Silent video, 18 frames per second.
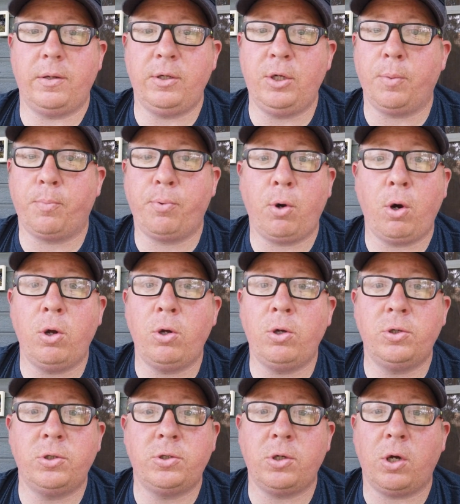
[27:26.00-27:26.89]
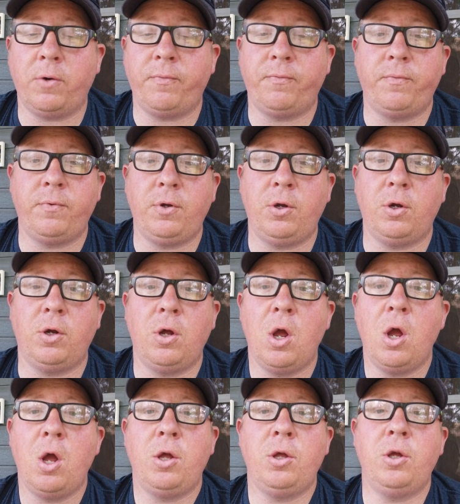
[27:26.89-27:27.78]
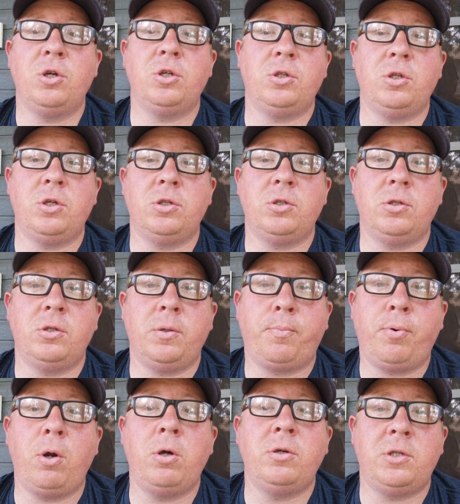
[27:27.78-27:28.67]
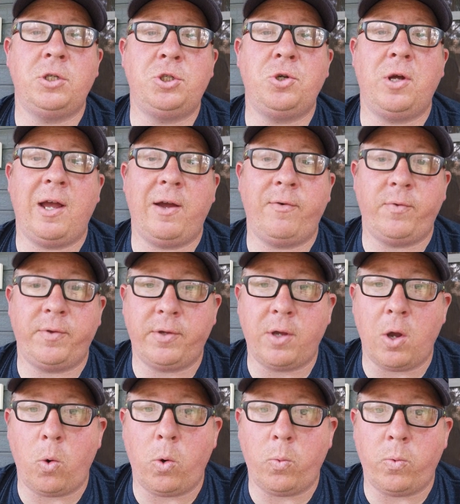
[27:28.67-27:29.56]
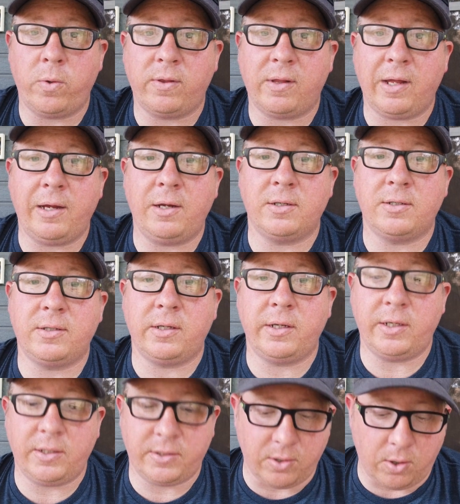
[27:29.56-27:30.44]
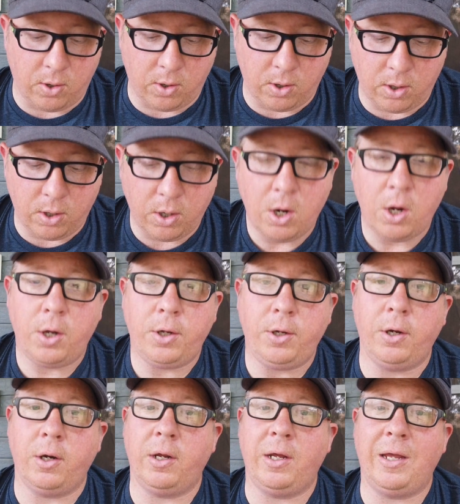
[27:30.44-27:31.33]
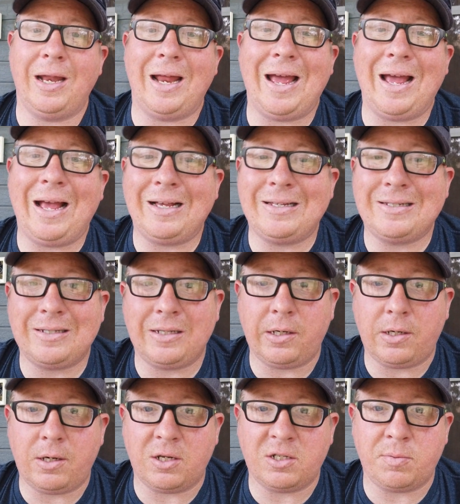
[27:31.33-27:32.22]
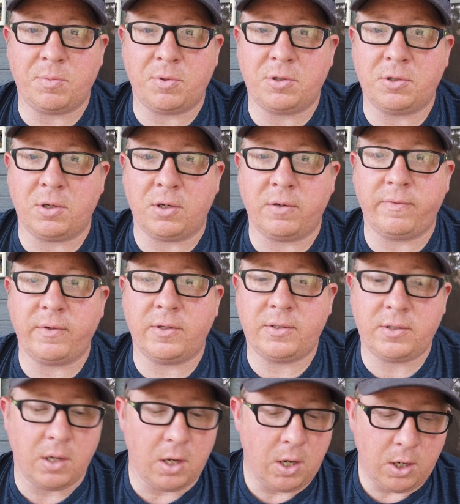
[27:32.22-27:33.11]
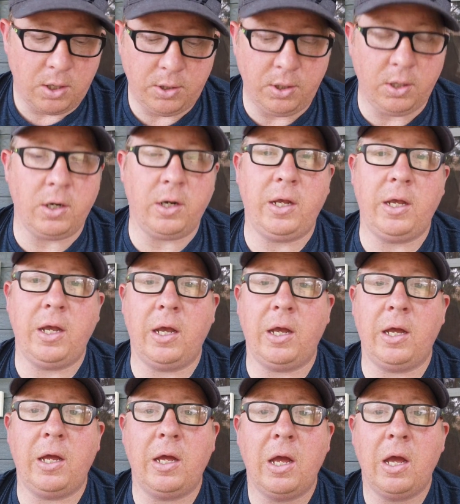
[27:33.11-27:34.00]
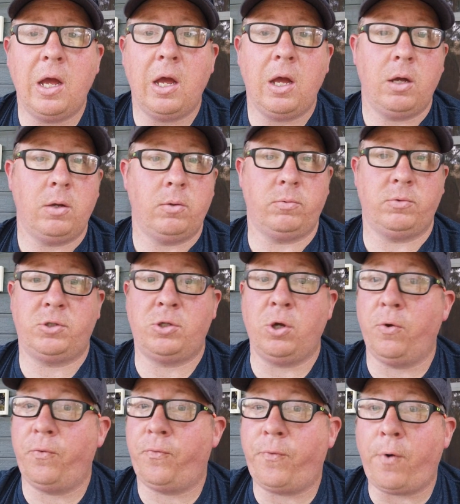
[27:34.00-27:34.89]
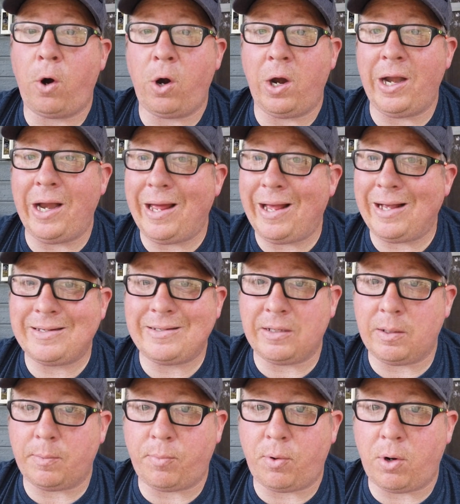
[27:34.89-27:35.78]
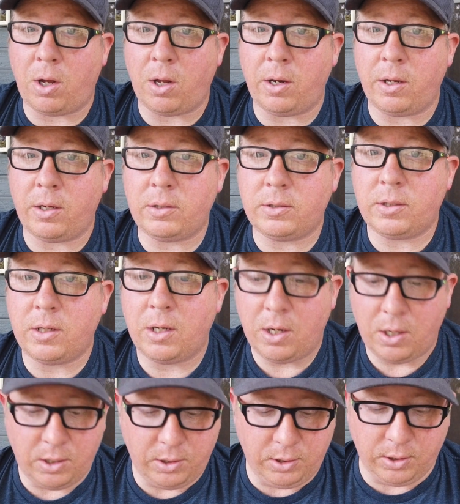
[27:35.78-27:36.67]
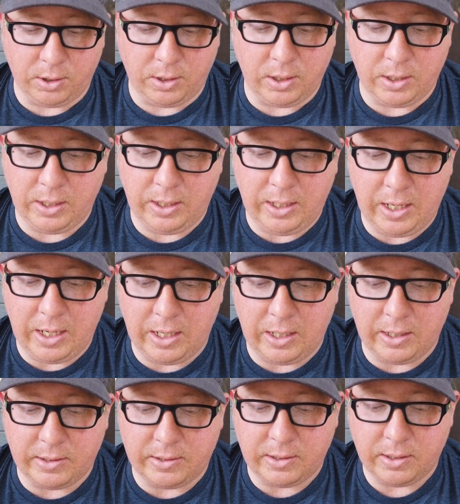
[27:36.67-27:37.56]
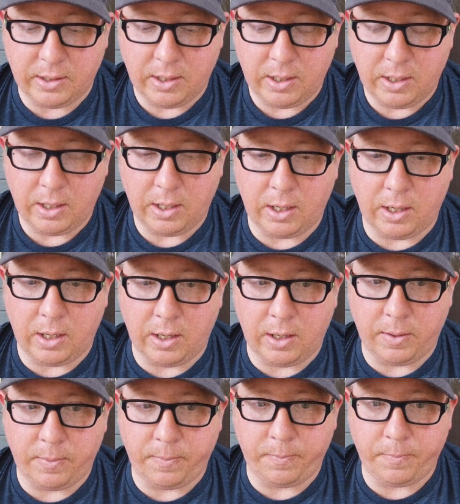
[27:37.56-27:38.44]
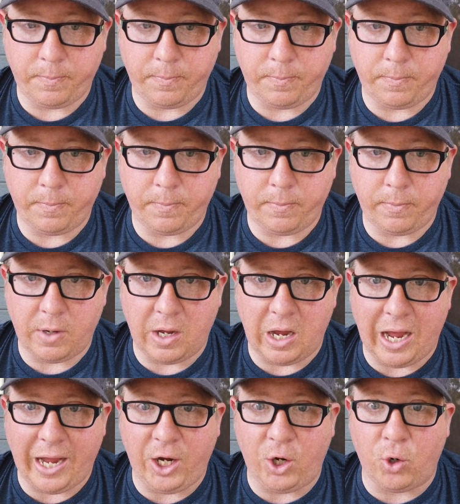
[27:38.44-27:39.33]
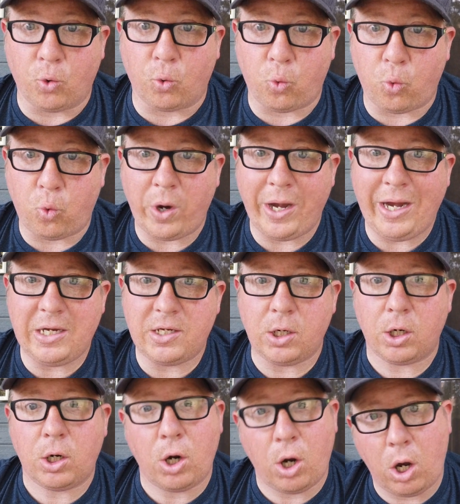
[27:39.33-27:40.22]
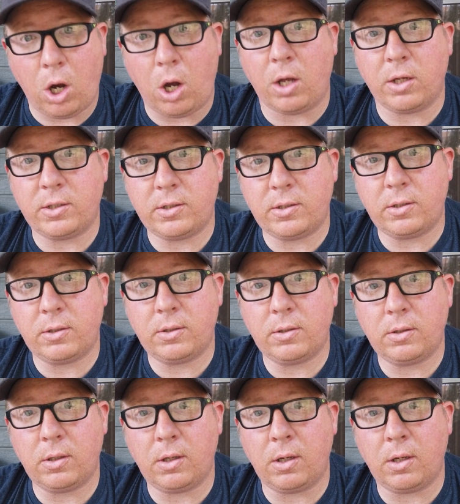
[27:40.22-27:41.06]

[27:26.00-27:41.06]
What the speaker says: your pros of the pros that you have with going with Light Your Slings are: you're going to get excellent customer service, you're going to get, so far, an excellent product, you're going to get a great cost,